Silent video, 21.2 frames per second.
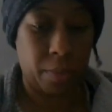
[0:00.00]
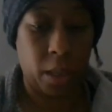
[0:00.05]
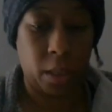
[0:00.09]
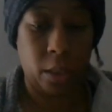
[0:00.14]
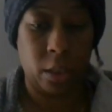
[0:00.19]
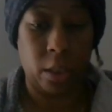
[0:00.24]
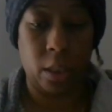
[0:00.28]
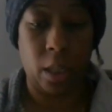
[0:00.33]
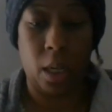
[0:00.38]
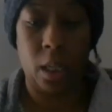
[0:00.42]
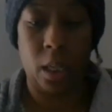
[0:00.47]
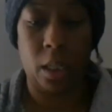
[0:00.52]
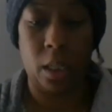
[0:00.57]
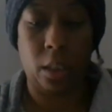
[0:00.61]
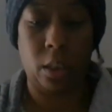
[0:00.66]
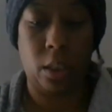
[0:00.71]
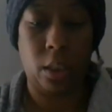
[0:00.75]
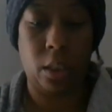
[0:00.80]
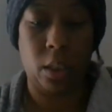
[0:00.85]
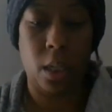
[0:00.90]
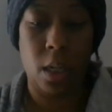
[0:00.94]
hundred
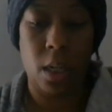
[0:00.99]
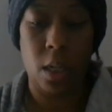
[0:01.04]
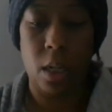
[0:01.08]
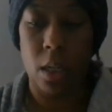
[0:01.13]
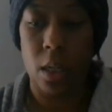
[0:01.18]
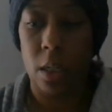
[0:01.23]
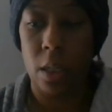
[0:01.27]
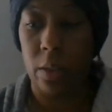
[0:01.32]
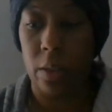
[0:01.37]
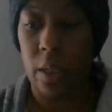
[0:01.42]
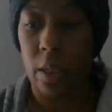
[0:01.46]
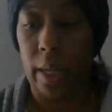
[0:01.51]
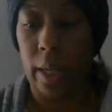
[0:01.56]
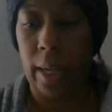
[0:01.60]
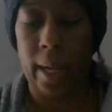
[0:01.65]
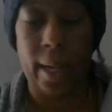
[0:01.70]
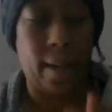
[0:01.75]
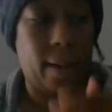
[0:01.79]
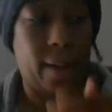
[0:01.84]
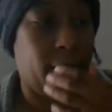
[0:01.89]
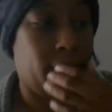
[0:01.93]
dollars,
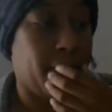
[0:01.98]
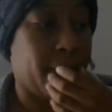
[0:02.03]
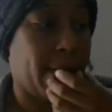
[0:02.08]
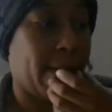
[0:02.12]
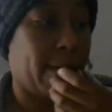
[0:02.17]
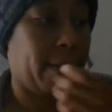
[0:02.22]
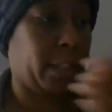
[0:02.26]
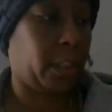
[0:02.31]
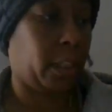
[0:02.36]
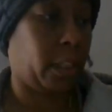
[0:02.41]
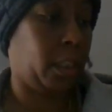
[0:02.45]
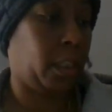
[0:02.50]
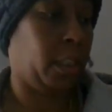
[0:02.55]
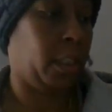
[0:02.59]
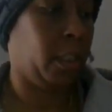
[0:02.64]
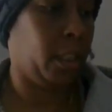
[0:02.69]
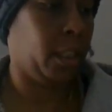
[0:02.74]
and I'm concerned.